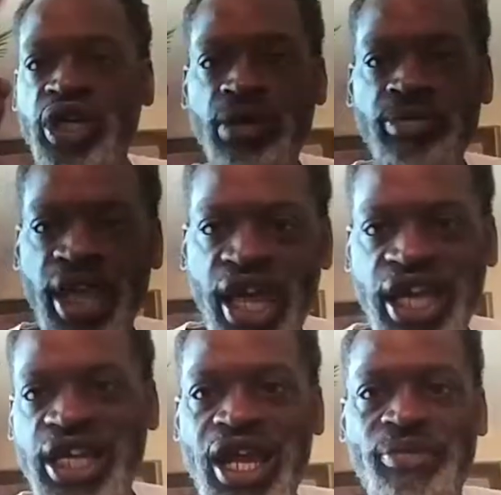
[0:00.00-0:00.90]
come the
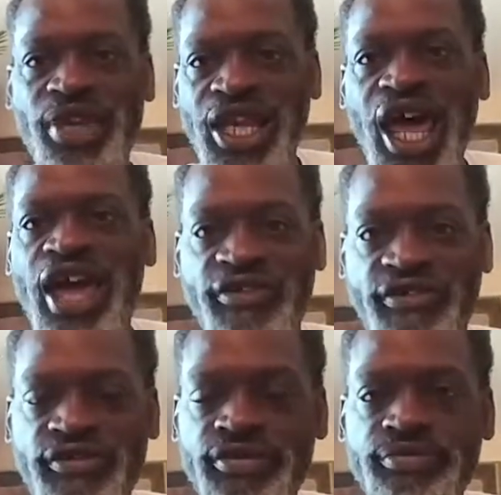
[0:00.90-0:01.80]
economic
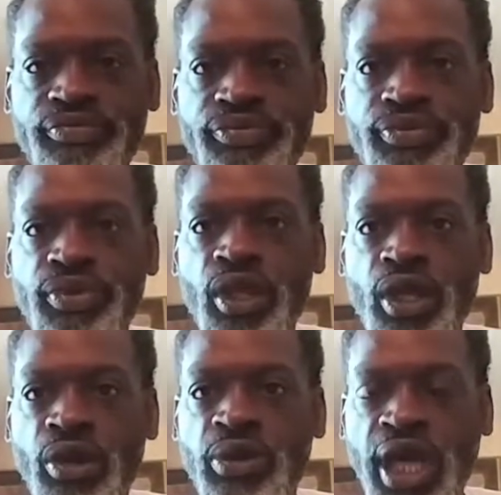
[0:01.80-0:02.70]
life,
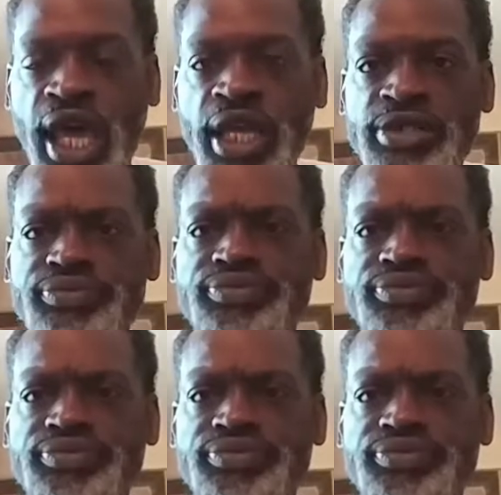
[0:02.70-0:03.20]
okay?